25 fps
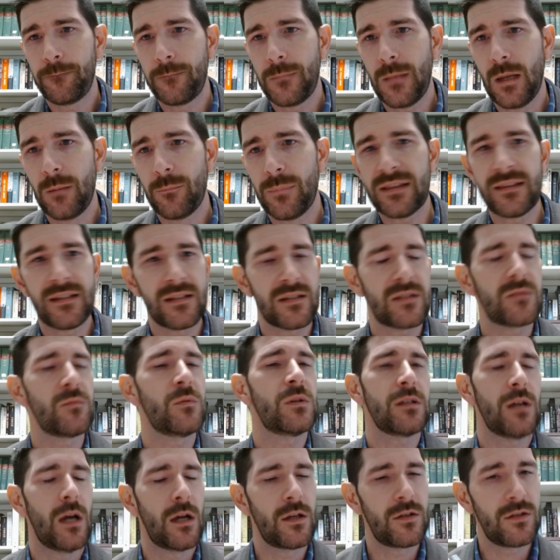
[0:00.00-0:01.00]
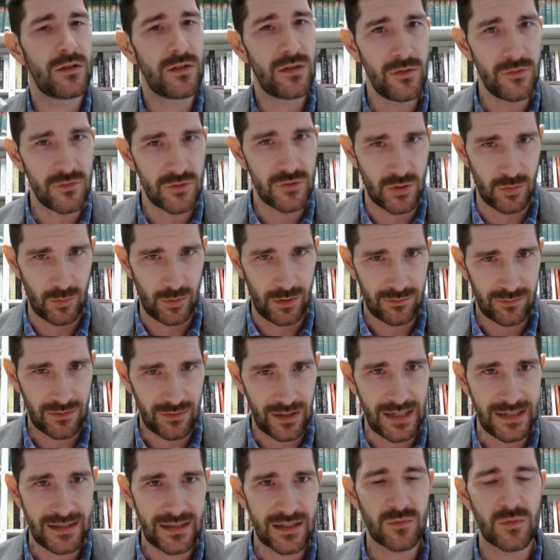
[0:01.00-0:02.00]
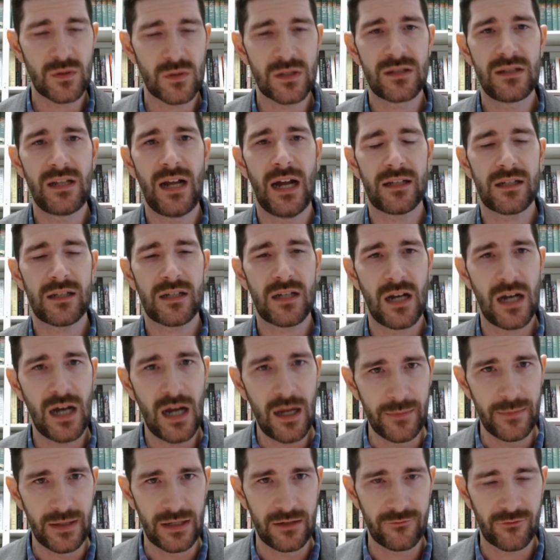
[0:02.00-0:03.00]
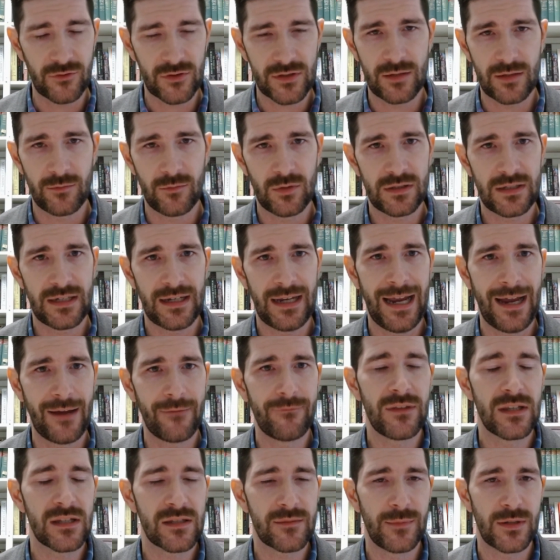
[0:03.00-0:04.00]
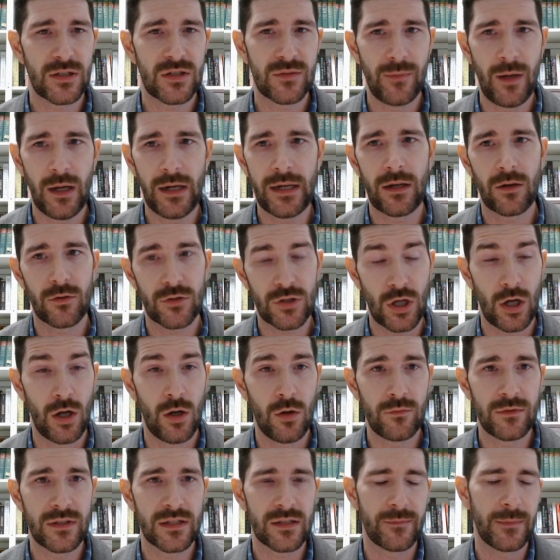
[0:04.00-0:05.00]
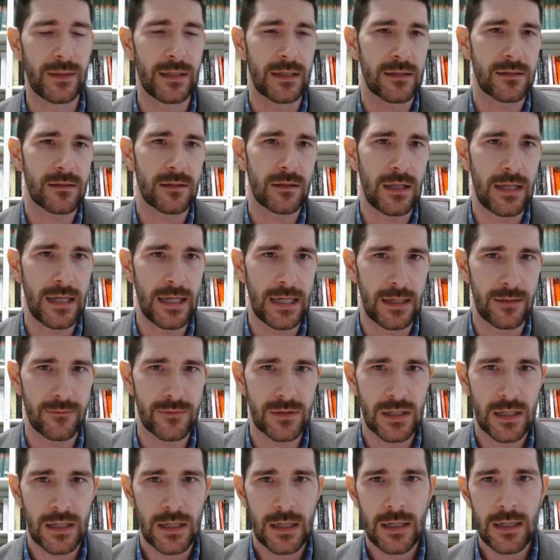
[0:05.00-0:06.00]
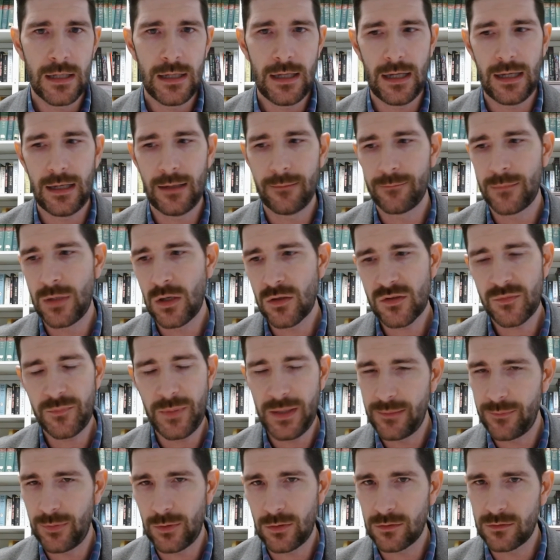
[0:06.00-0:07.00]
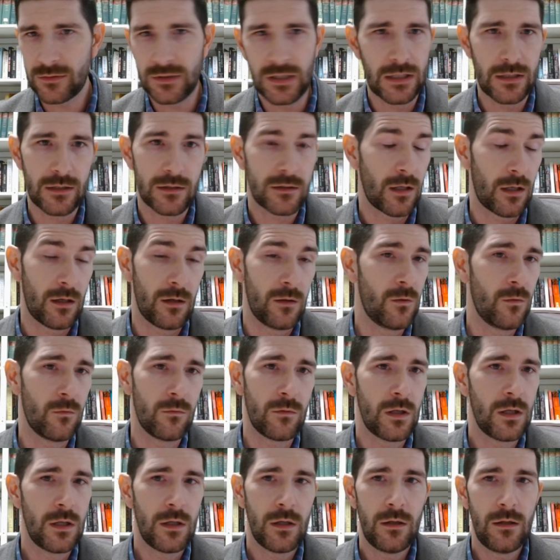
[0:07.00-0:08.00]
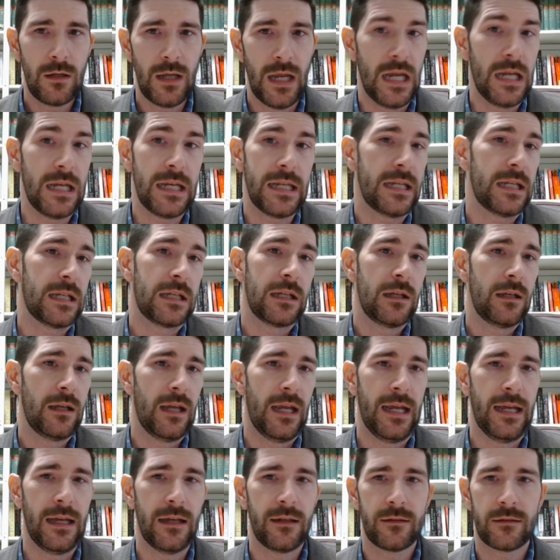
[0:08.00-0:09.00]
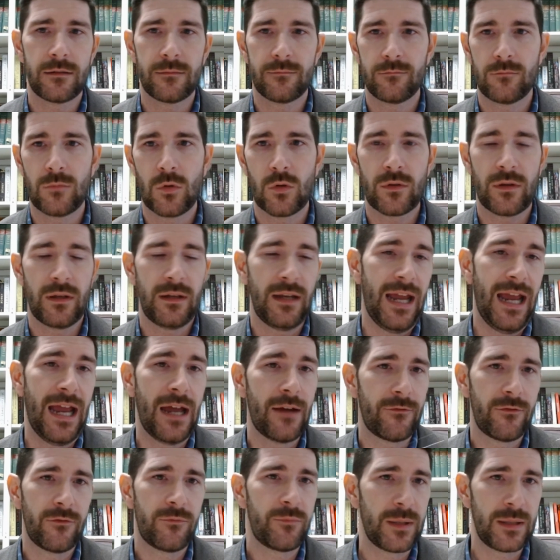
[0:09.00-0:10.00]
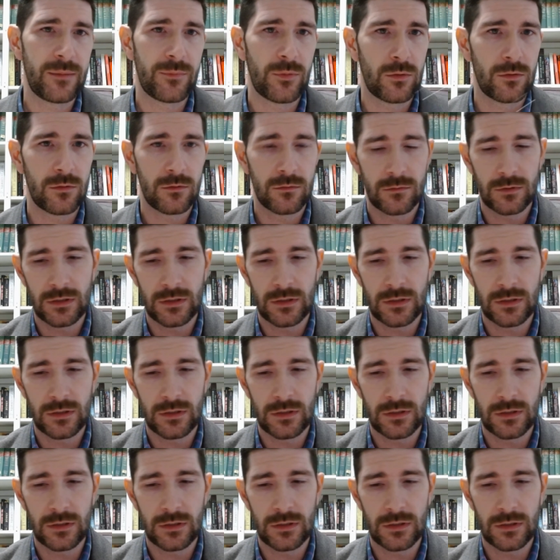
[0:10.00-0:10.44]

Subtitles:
But this was unusual, right? This was not common for someone to have this much money or to own this many slaves. Most people didn't own any, and more than half of people,